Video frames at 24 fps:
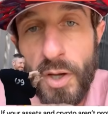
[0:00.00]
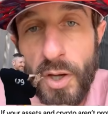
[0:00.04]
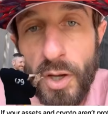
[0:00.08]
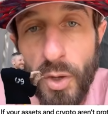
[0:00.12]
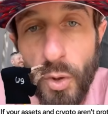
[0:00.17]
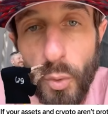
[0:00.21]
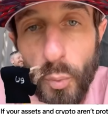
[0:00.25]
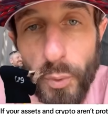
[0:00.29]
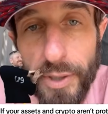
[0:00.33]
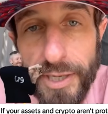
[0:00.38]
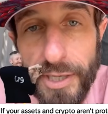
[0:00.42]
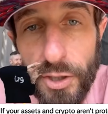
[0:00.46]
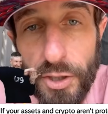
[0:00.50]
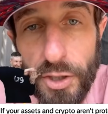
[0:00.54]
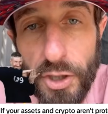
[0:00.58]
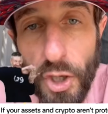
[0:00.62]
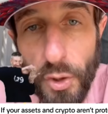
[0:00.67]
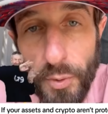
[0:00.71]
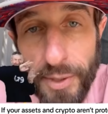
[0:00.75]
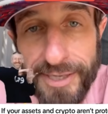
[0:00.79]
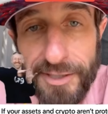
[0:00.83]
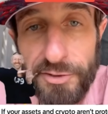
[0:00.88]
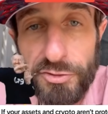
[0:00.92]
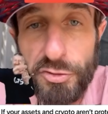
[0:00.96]
We are
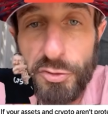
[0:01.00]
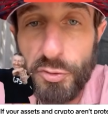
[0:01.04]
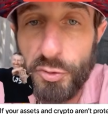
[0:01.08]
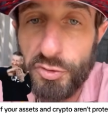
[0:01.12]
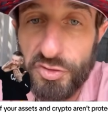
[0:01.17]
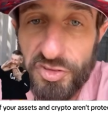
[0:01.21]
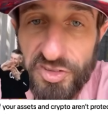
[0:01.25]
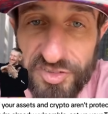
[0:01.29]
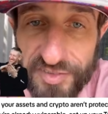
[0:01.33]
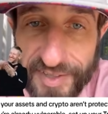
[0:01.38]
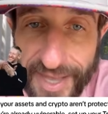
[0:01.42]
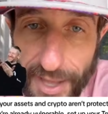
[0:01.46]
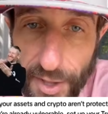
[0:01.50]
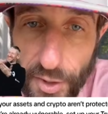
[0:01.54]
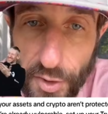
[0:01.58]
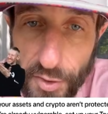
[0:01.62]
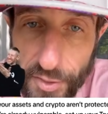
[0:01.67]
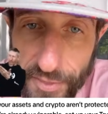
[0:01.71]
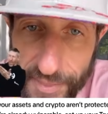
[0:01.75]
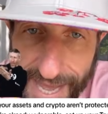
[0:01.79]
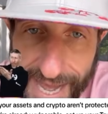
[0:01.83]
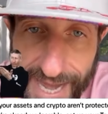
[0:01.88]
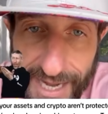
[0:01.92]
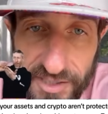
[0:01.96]
going to sell
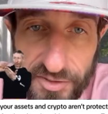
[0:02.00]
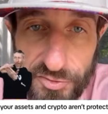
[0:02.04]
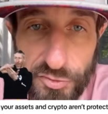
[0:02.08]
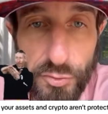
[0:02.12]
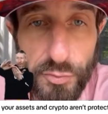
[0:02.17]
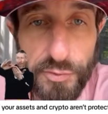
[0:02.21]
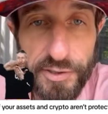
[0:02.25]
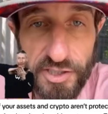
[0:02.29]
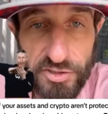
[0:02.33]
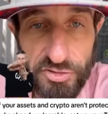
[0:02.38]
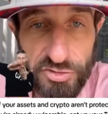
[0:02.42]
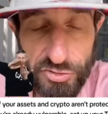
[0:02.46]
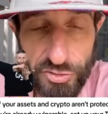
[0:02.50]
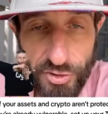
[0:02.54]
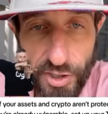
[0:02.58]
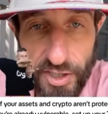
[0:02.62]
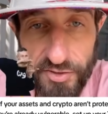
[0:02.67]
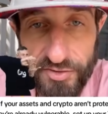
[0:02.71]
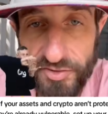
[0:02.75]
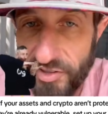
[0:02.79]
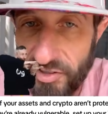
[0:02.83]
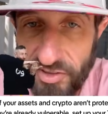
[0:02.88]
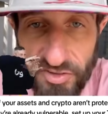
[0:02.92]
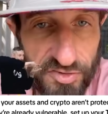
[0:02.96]
that to this
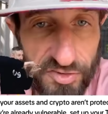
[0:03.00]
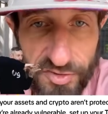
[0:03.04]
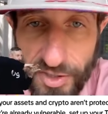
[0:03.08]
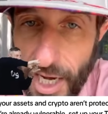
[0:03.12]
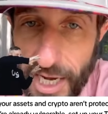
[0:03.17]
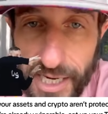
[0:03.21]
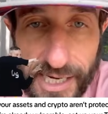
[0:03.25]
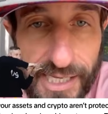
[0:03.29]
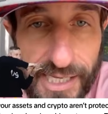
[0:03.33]
trust. This is not a